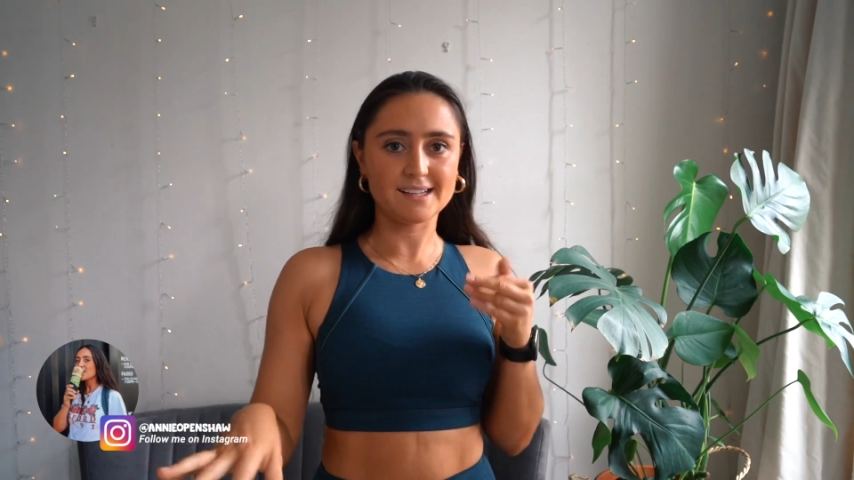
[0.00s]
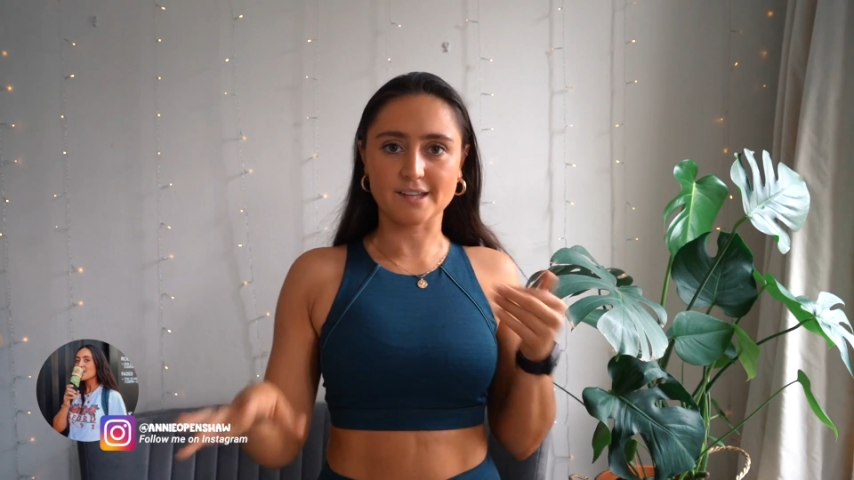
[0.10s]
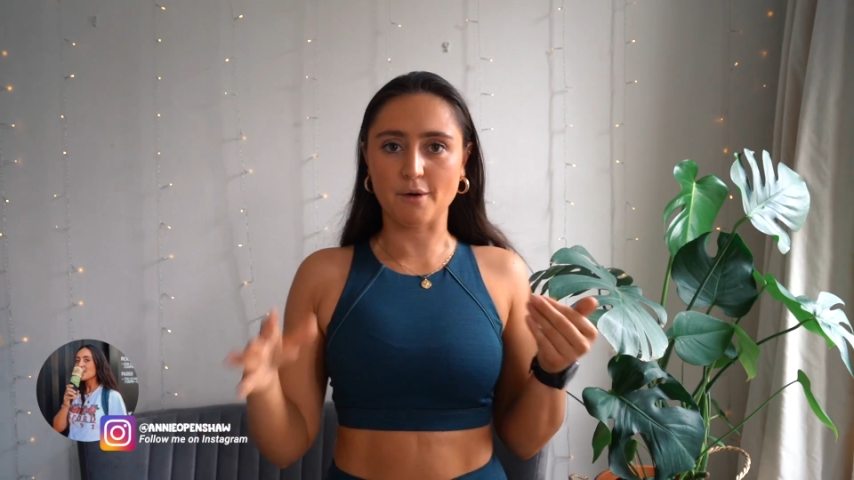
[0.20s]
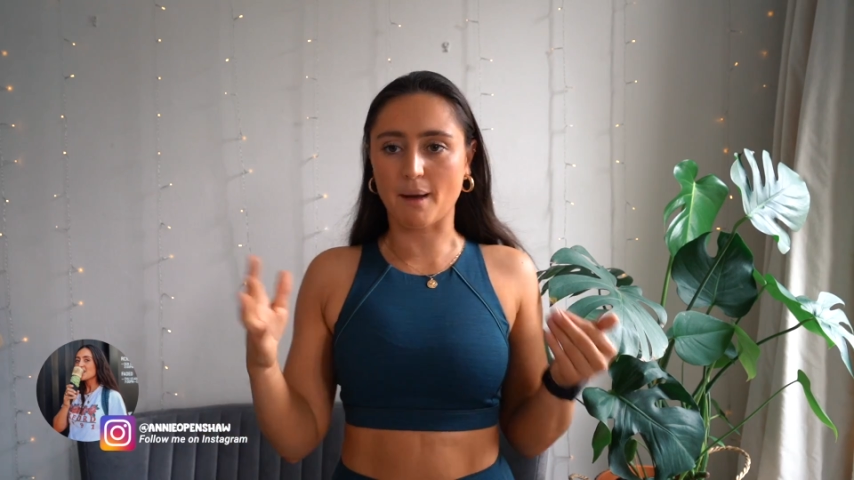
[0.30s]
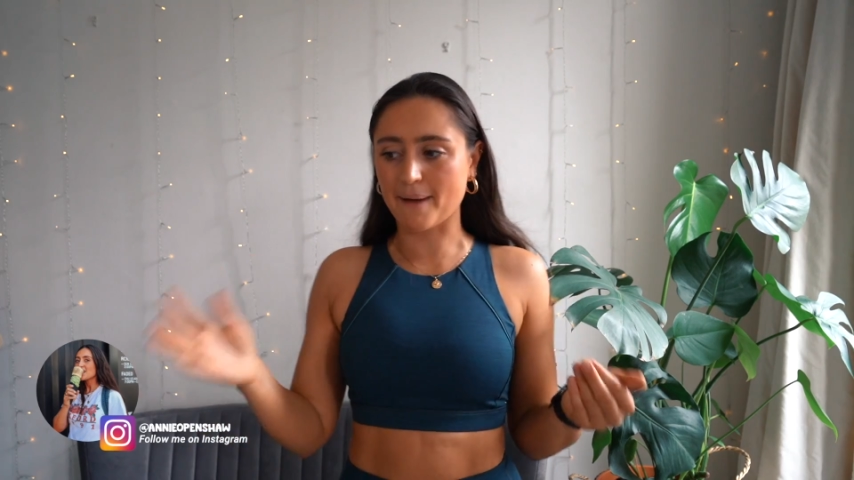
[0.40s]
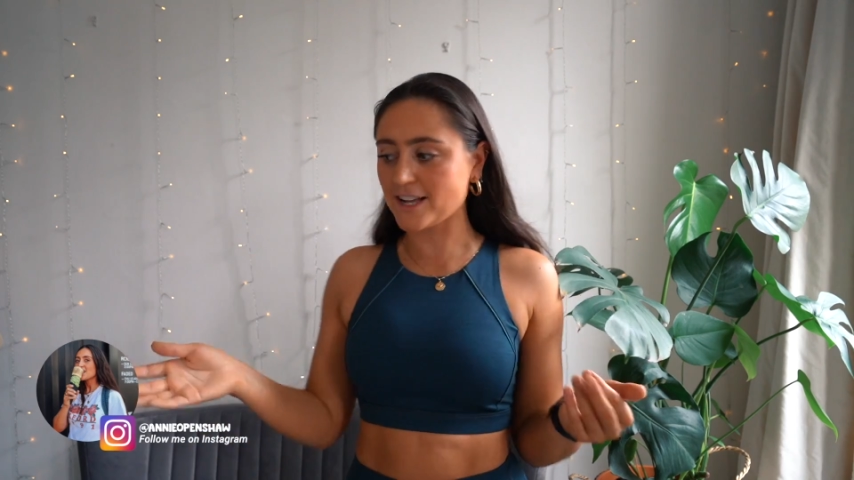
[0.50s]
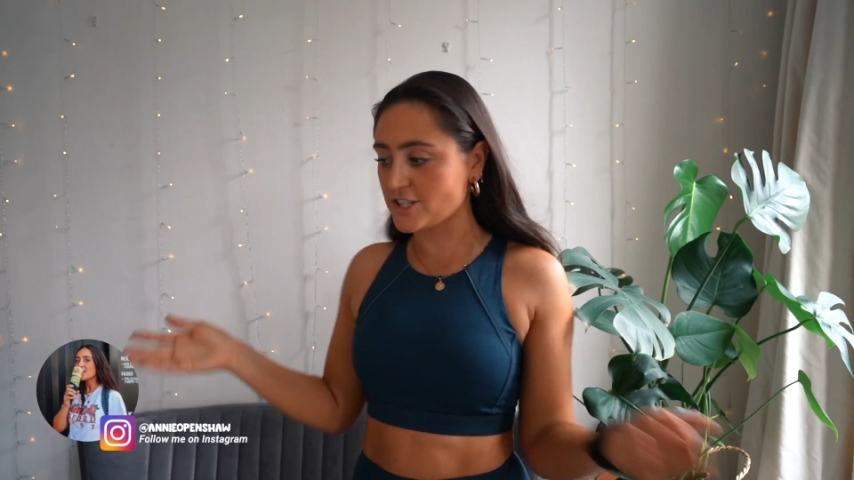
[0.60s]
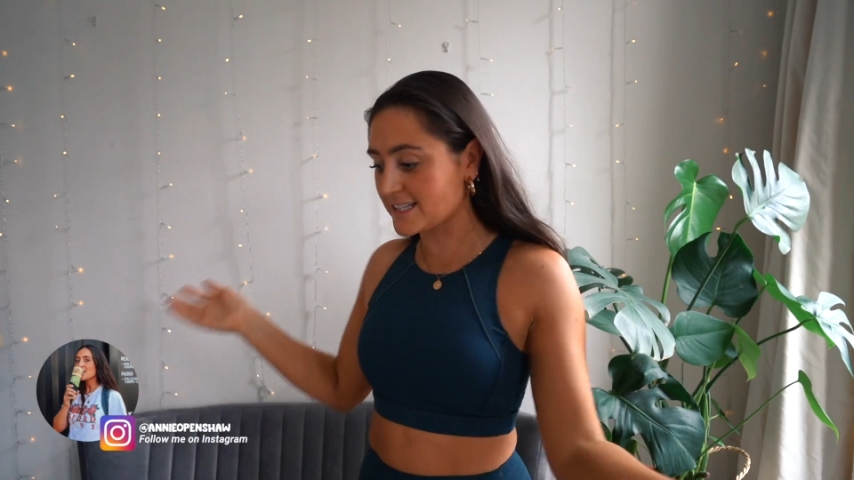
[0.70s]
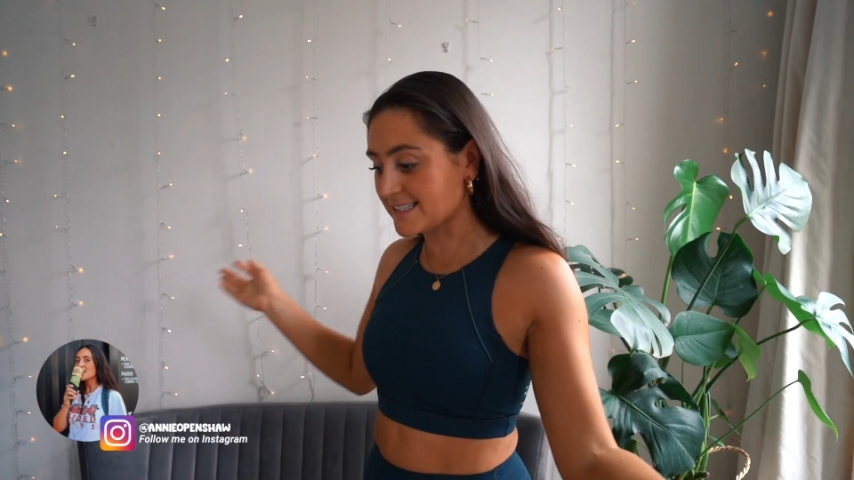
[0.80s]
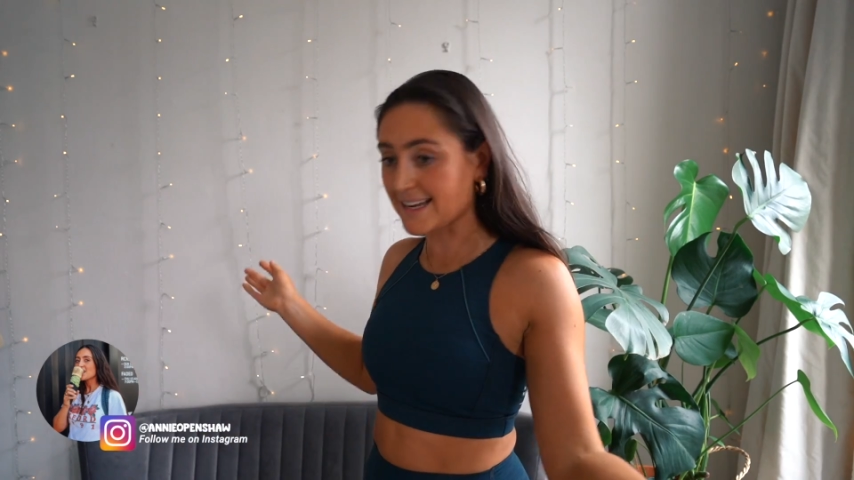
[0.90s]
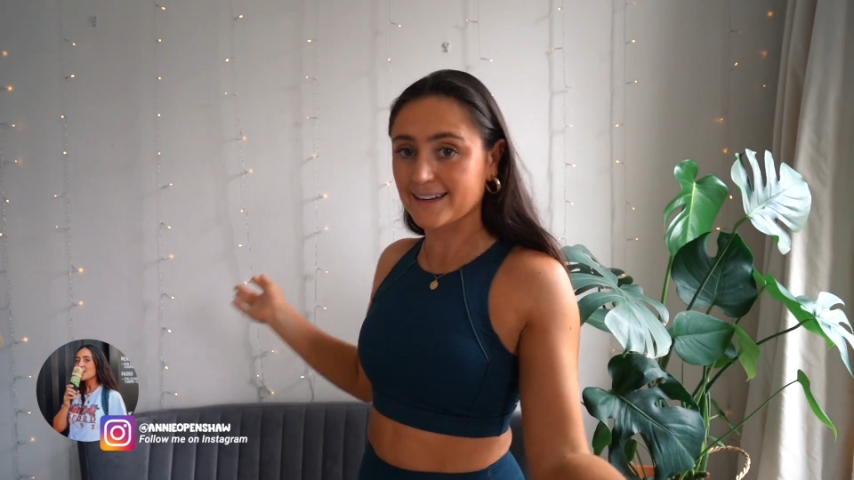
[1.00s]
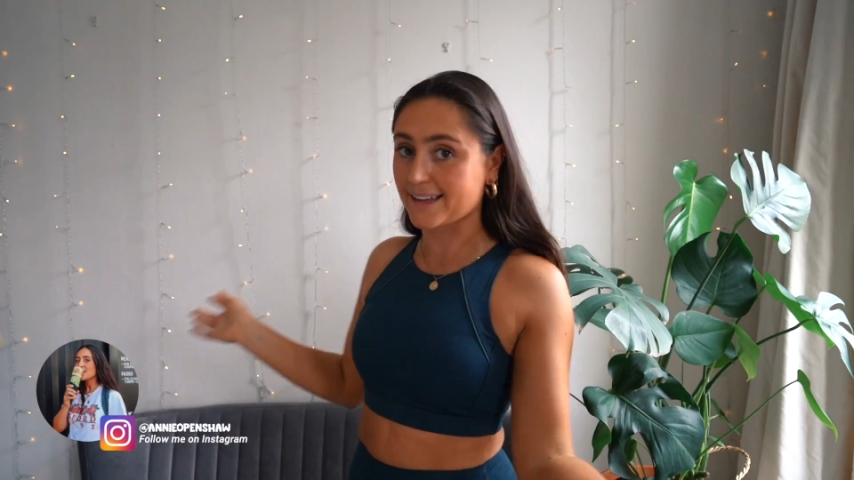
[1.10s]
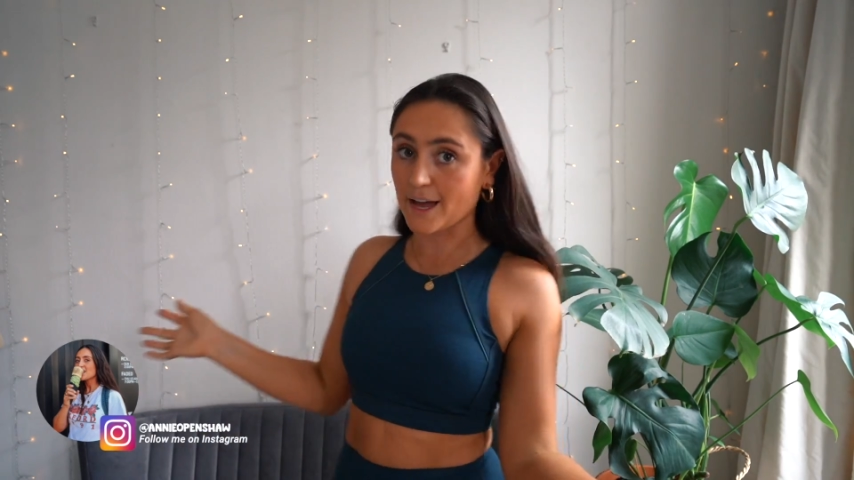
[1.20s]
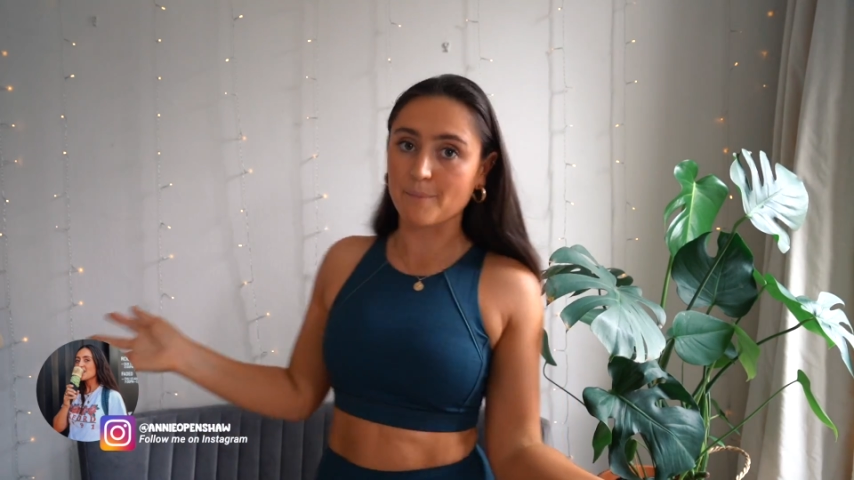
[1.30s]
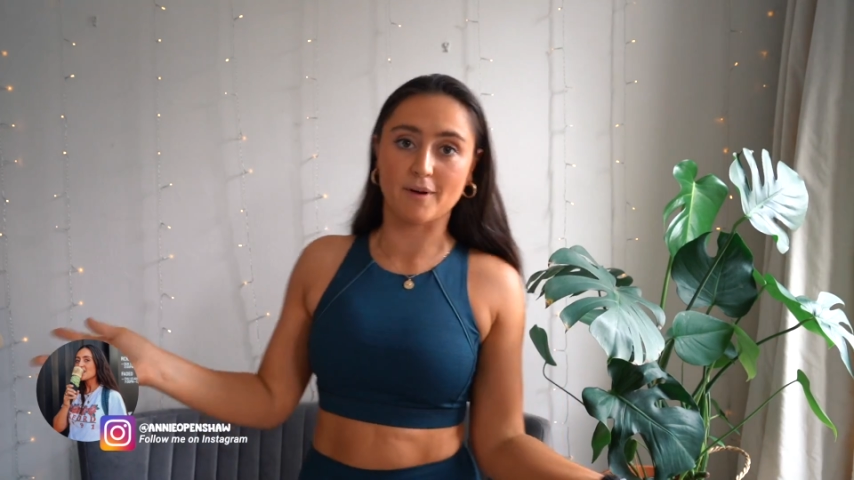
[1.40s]
So I'm actually
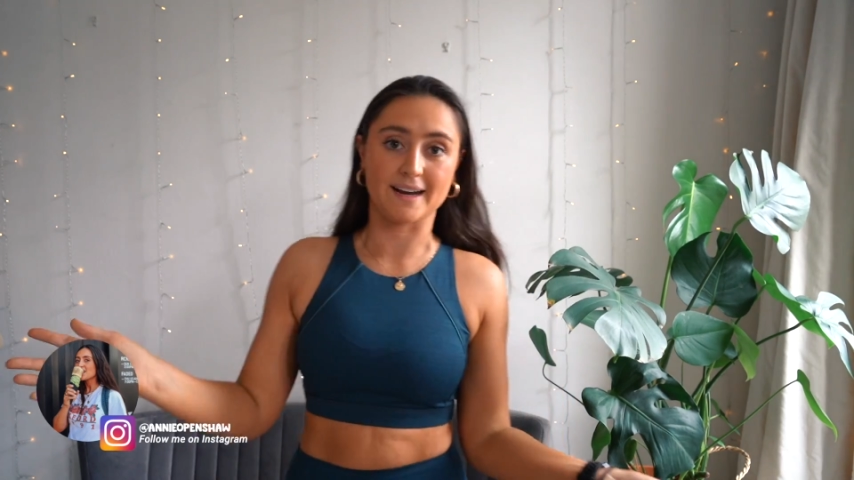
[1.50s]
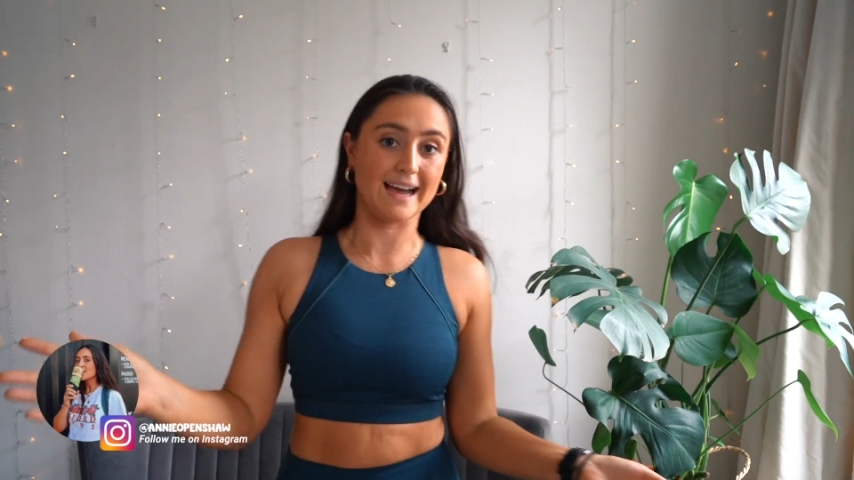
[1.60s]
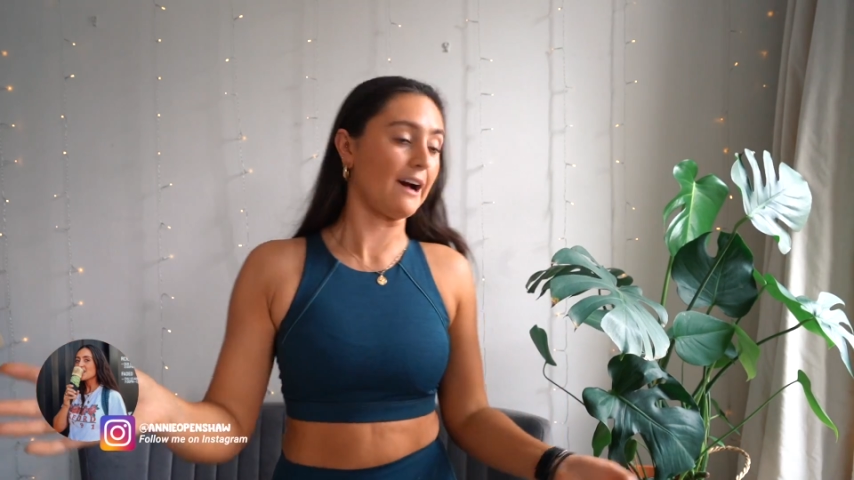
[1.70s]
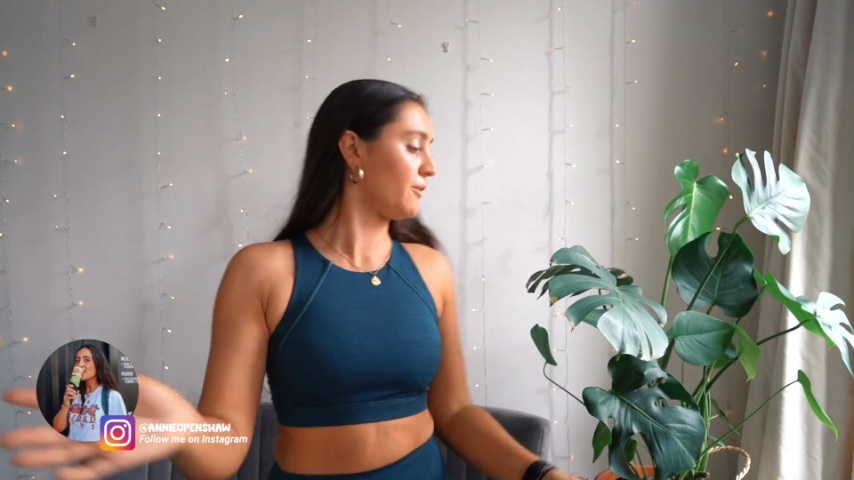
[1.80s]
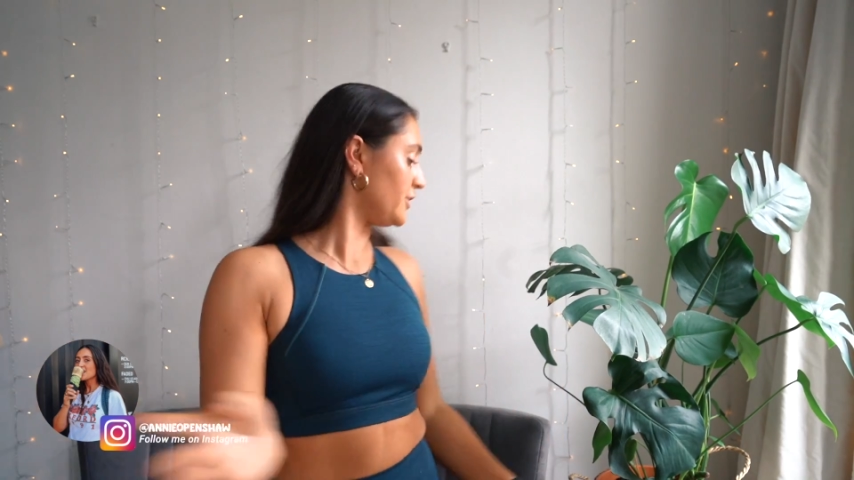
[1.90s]
standing up right now.